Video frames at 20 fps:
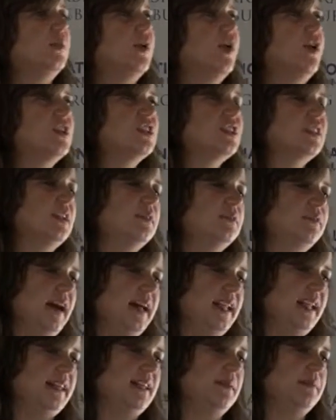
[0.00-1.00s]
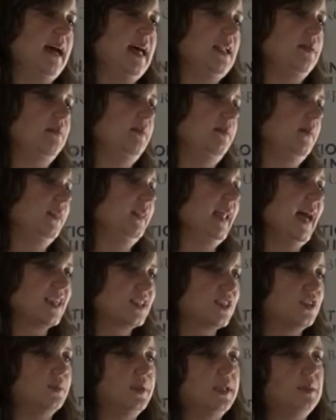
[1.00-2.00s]
approach to defining the
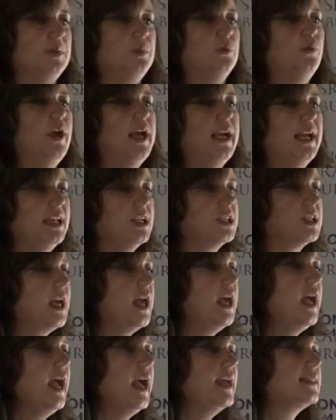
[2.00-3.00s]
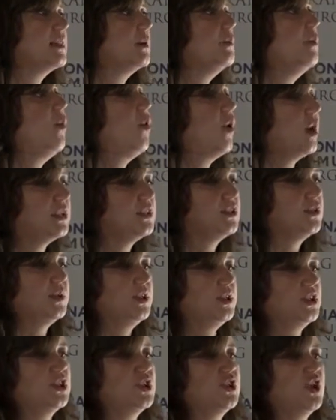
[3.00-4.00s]
national minimum wage, it's important to
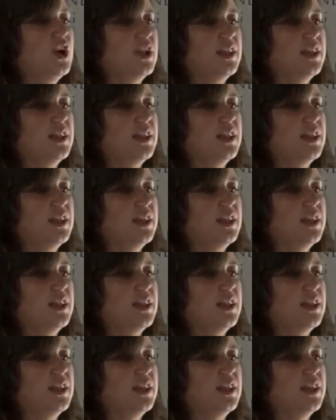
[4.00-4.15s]
ensure